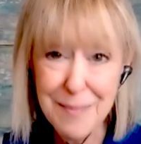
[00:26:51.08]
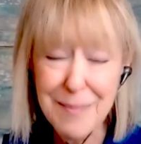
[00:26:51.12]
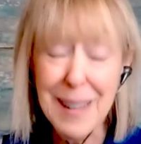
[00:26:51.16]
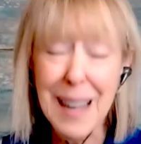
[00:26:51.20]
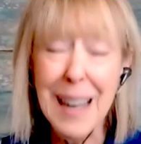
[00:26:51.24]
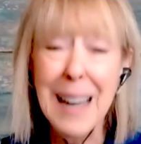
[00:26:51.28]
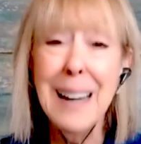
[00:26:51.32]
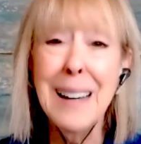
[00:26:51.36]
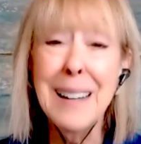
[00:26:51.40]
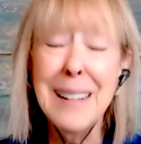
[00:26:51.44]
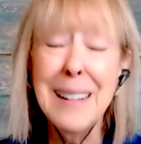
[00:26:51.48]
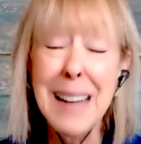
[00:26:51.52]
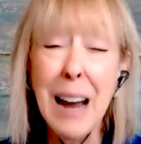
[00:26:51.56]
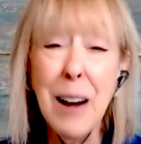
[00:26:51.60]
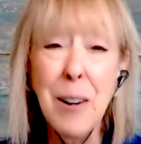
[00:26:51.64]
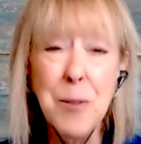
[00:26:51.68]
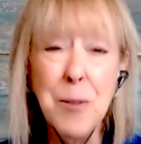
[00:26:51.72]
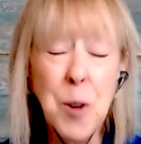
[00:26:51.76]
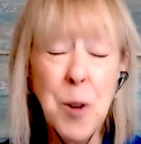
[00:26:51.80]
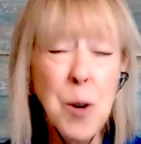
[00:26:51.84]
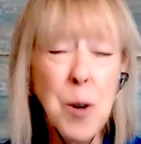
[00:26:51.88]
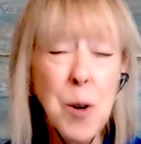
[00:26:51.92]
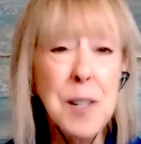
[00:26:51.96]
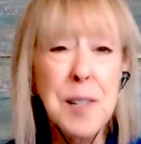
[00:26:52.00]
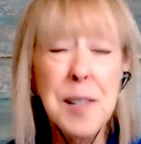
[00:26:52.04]
Now, of
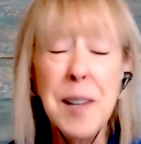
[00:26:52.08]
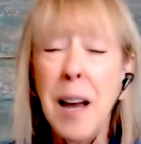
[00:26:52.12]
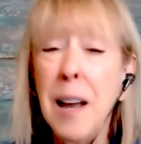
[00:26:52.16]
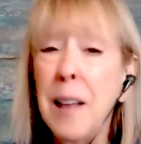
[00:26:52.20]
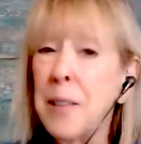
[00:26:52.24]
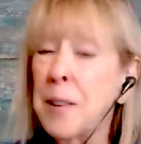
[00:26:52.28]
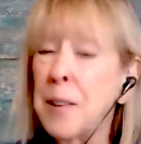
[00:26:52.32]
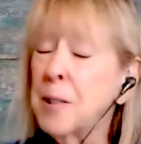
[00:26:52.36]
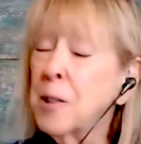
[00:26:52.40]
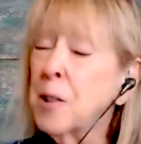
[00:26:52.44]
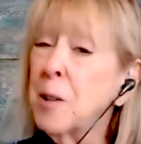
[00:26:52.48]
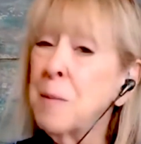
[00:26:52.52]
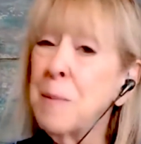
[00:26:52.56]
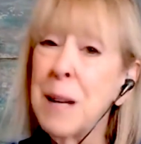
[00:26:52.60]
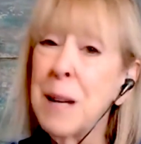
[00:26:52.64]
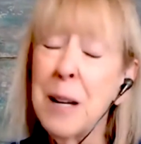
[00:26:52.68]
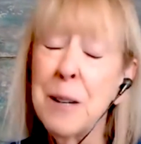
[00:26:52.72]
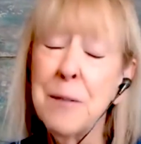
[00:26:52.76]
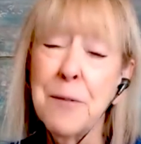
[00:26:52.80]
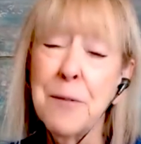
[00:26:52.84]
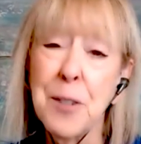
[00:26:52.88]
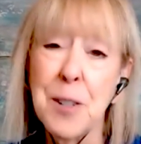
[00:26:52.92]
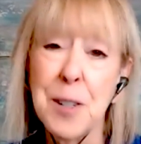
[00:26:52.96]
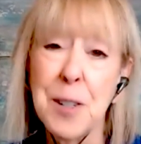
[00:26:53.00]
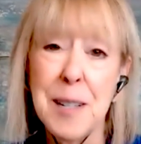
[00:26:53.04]
course, there could be
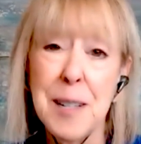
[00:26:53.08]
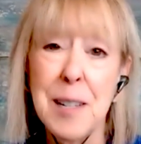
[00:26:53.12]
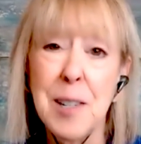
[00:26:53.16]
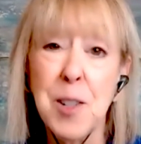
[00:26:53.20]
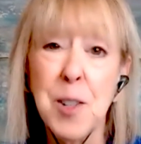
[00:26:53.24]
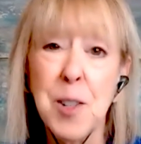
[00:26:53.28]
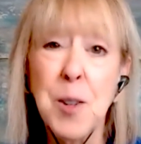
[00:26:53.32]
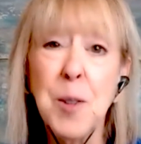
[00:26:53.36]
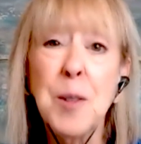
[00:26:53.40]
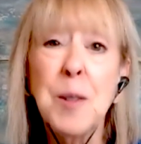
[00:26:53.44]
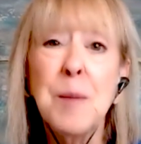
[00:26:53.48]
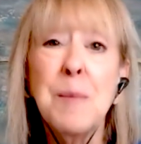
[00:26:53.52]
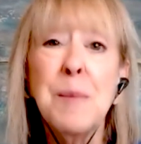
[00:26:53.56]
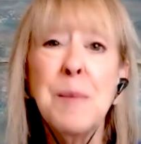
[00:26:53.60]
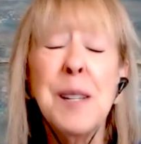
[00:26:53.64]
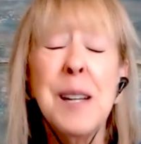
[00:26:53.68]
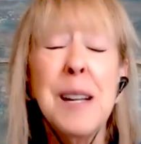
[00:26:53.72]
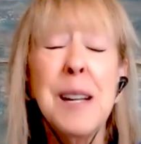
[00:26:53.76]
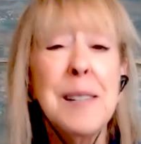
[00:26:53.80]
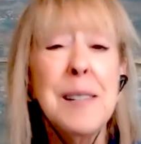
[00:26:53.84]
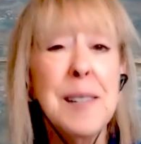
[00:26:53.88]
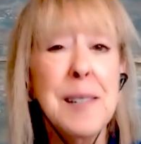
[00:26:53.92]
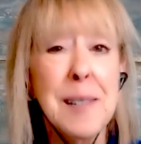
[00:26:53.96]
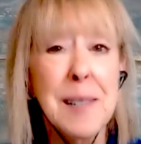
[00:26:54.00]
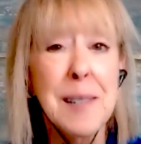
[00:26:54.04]
unforeseen
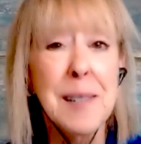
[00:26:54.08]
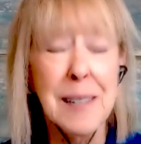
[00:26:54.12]
circumstances,